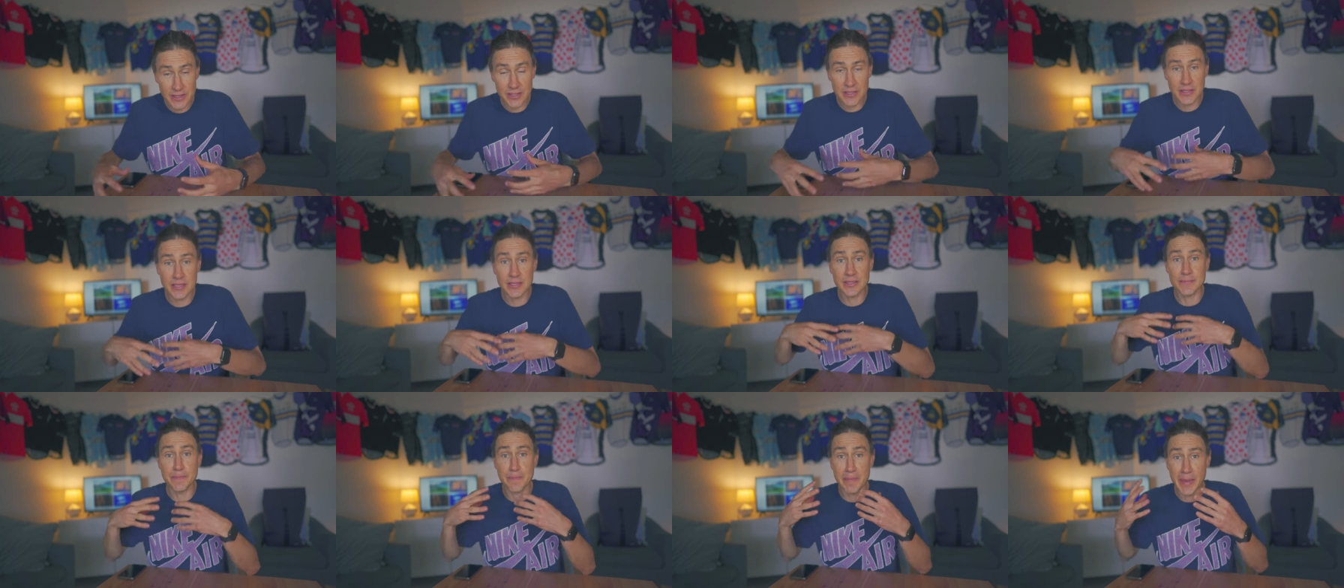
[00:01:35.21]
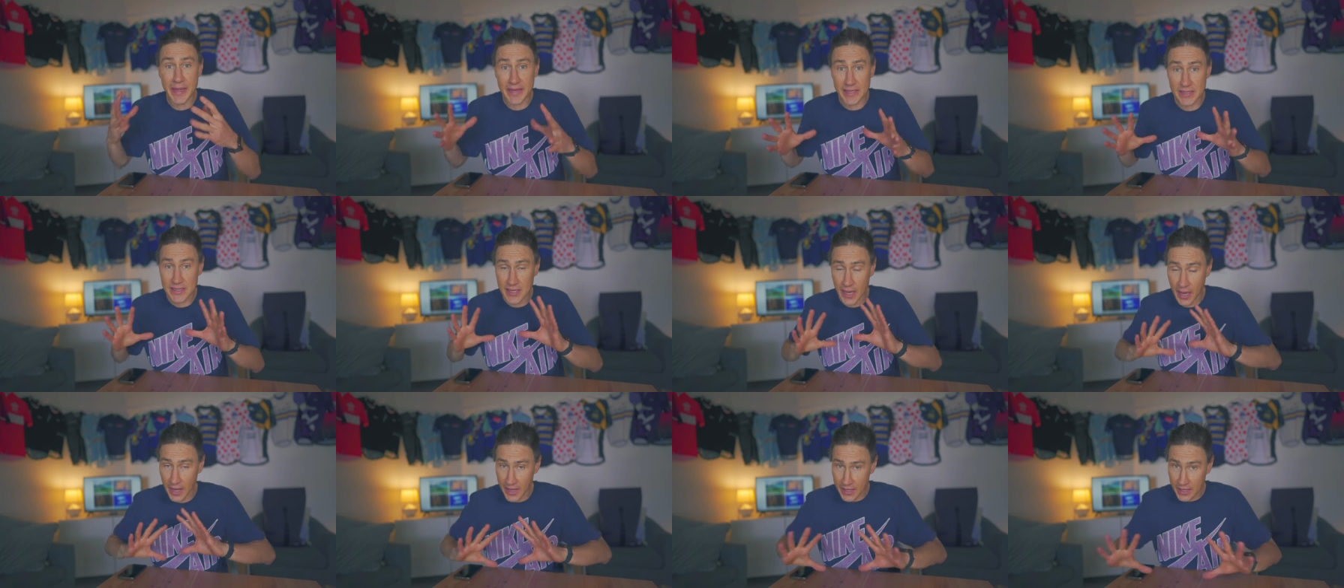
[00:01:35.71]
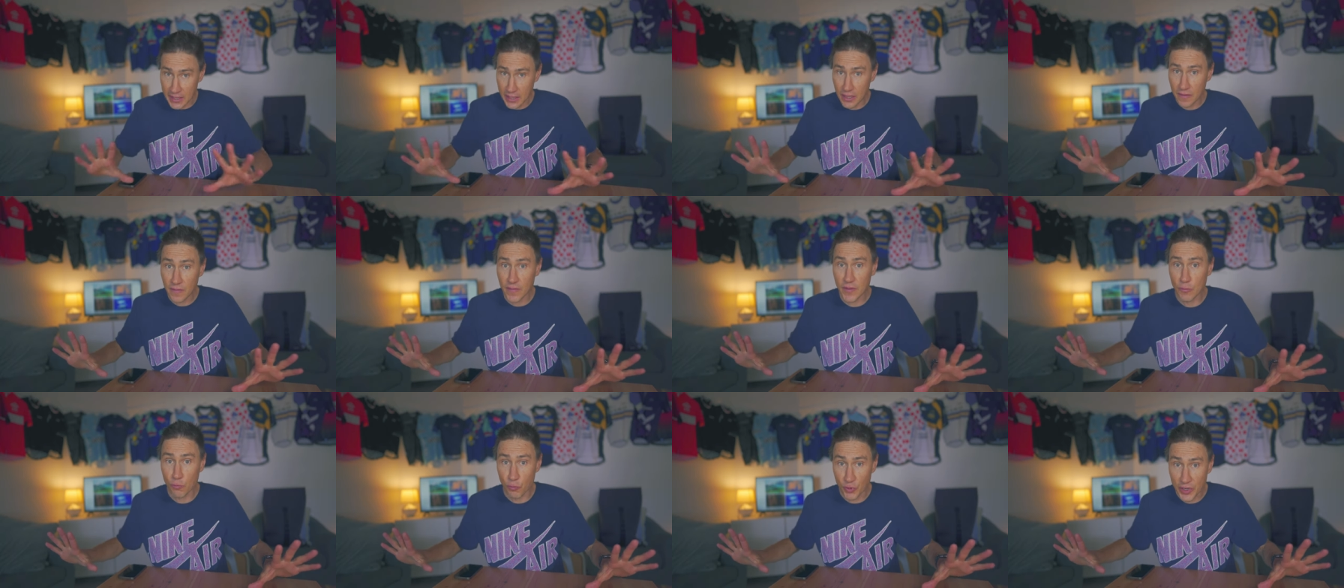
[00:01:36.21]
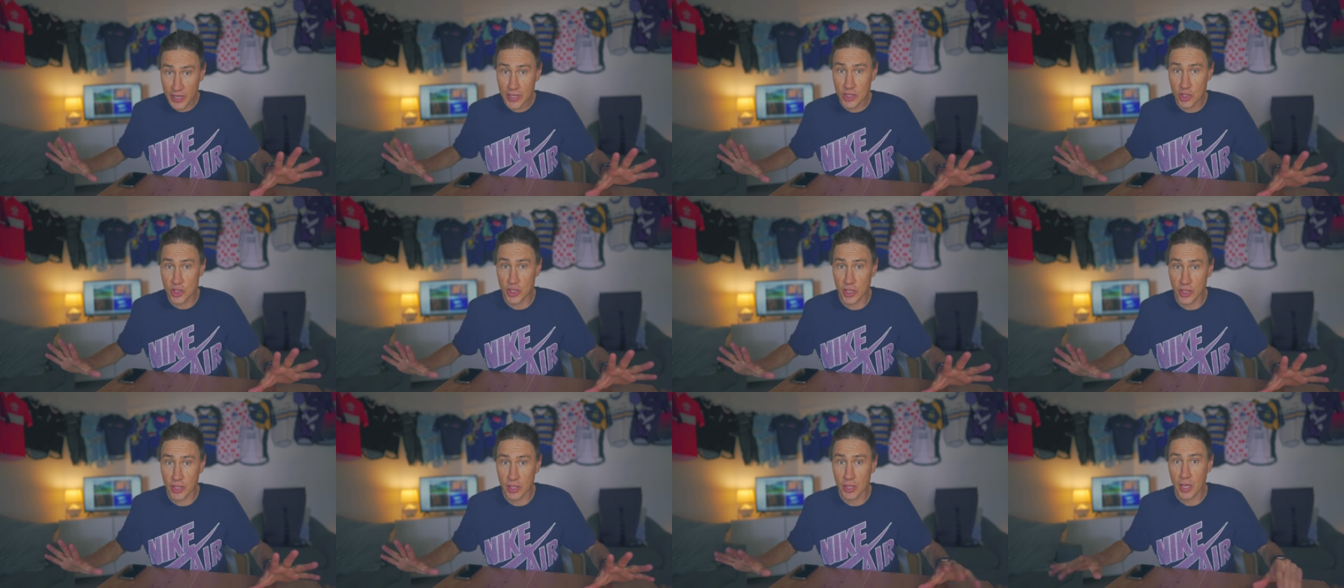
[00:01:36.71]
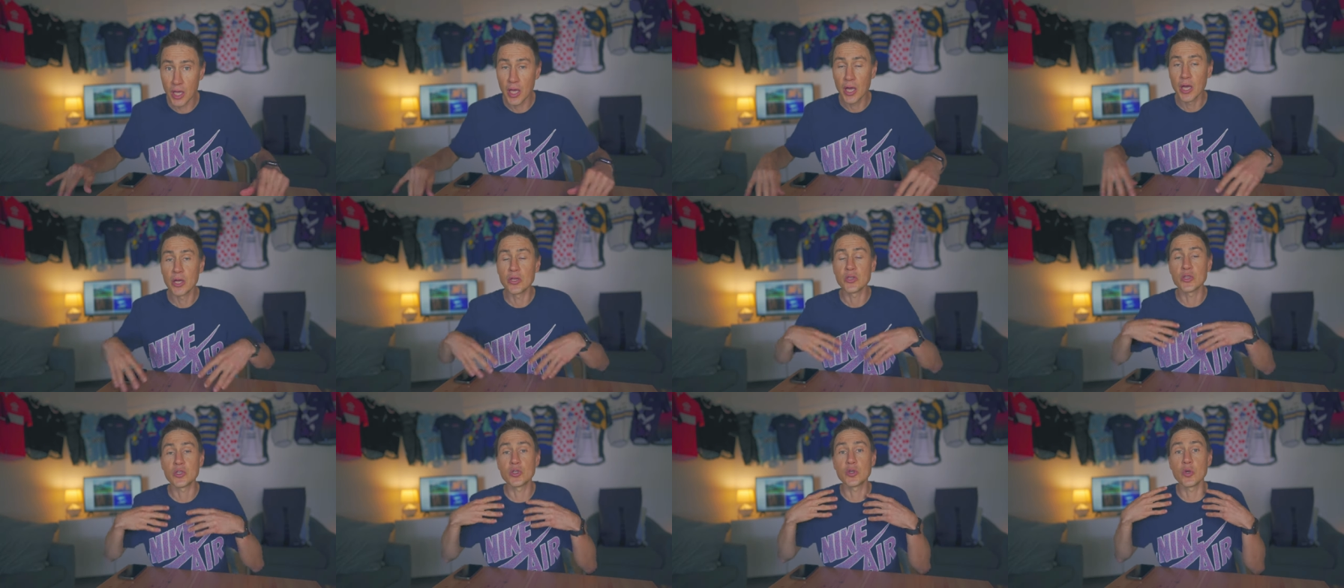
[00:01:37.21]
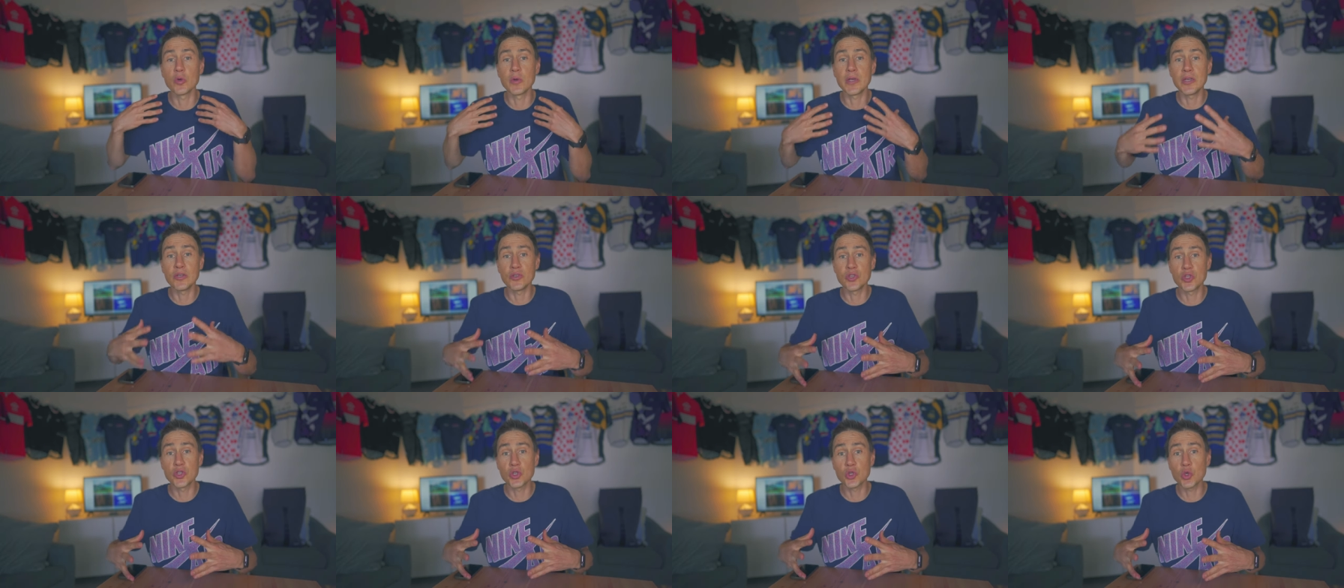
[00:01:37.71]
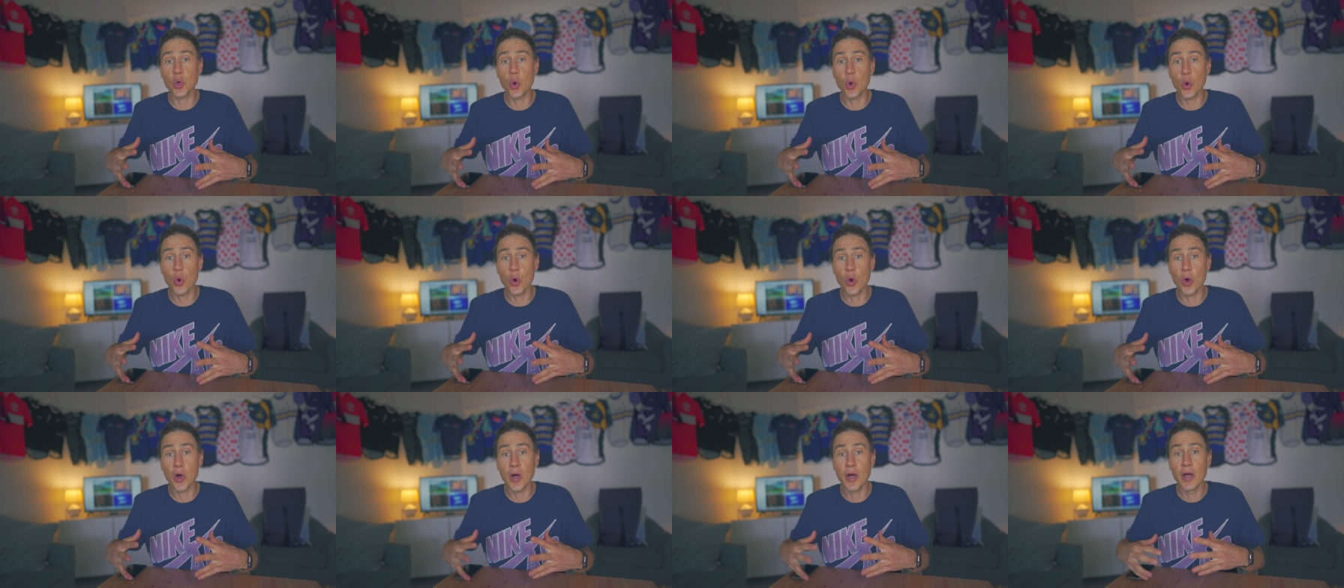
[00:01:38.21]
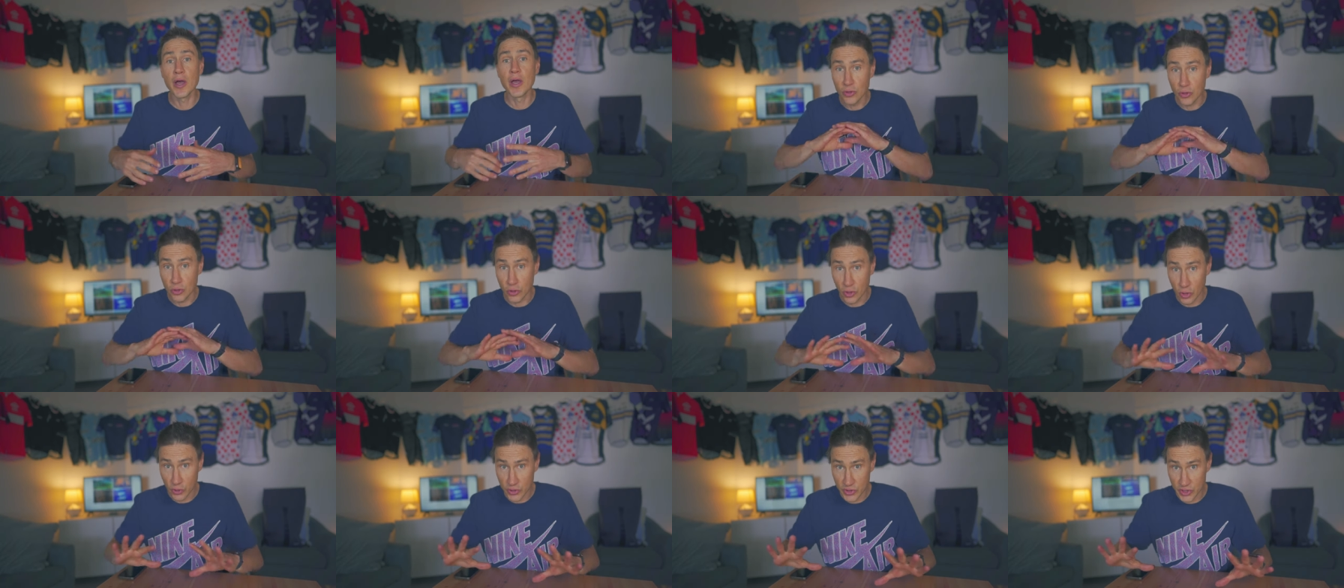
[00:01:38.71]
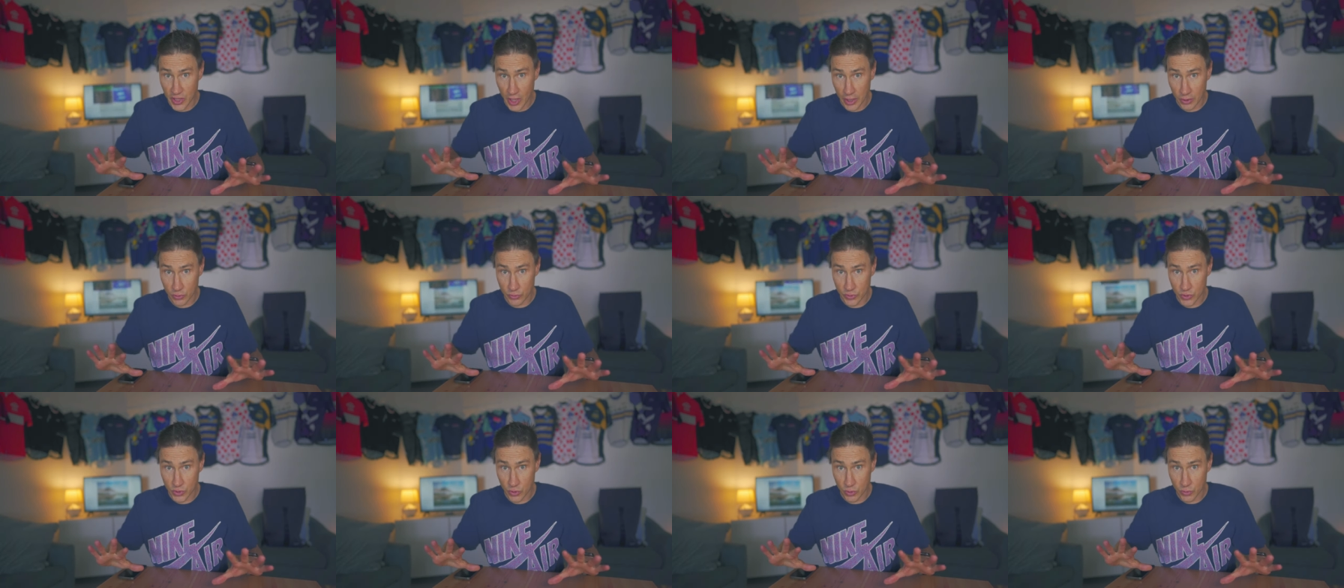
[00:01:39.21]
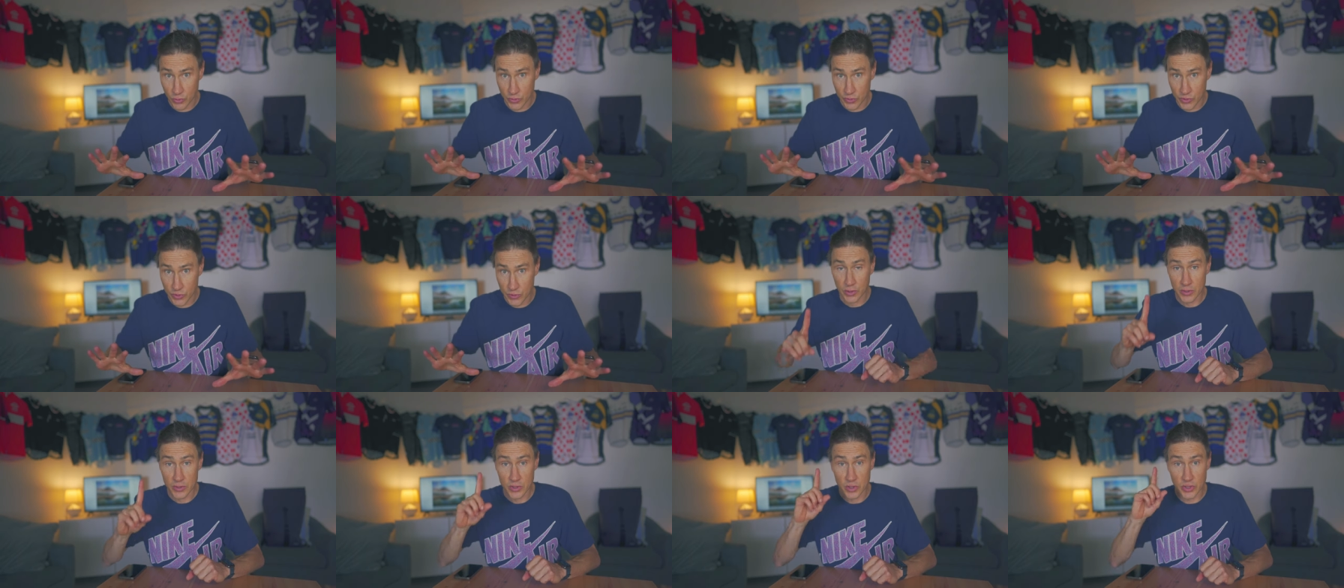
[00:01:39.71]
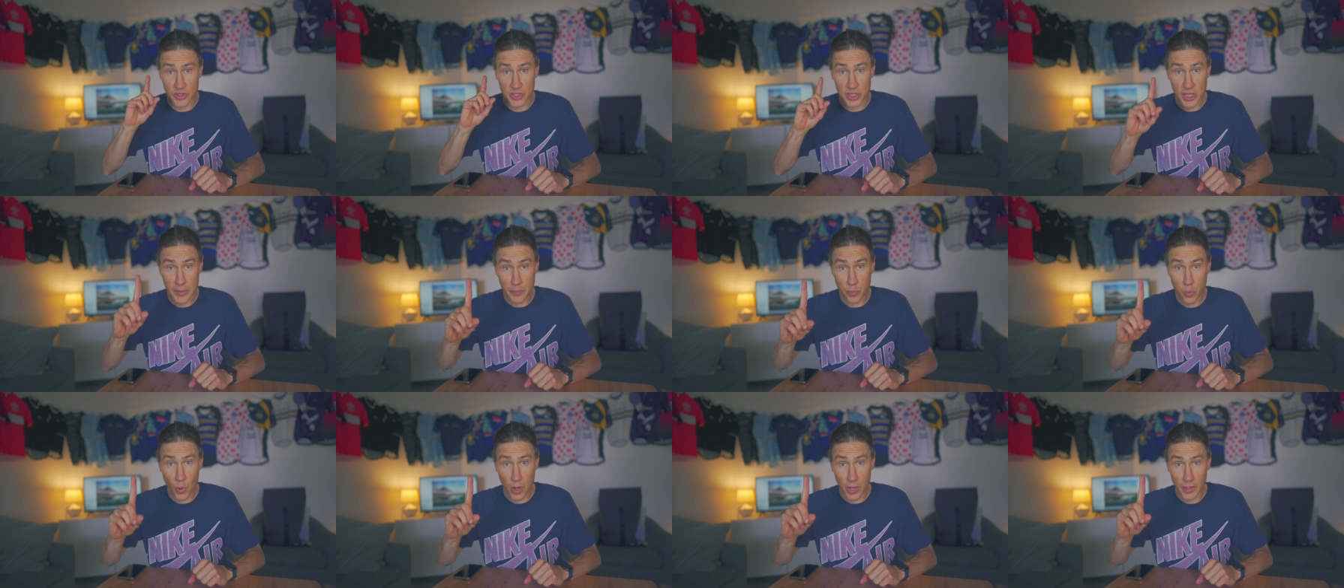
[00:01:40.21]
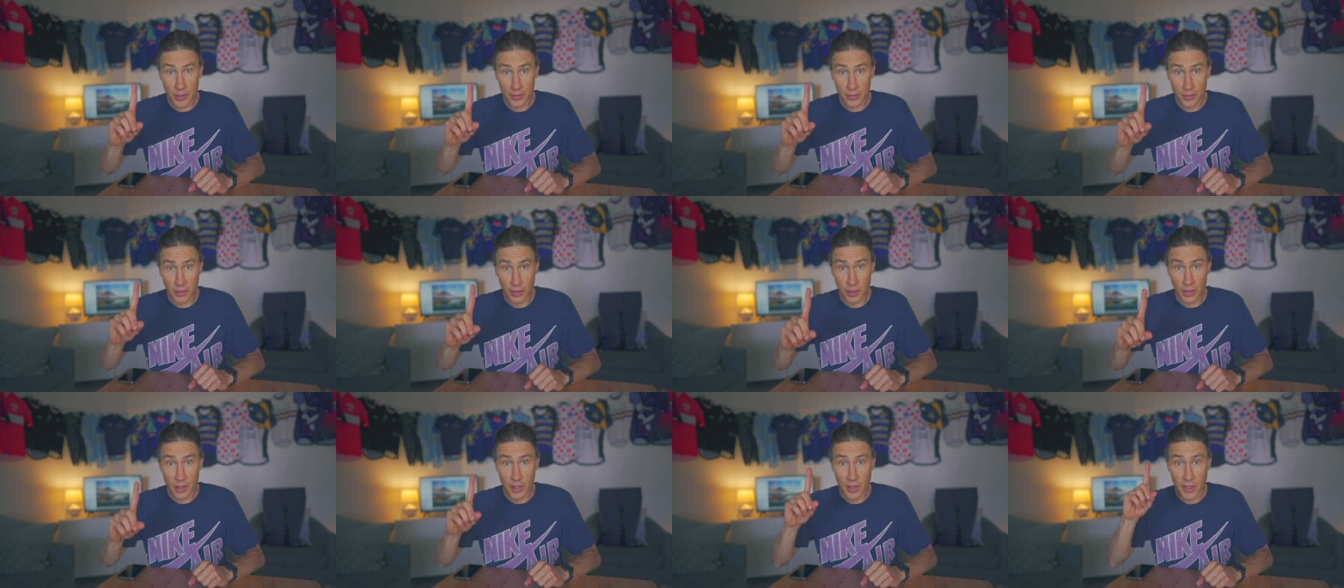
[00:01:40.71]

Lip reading: This is maintaining the region to ensure no saddle sores. So tip one,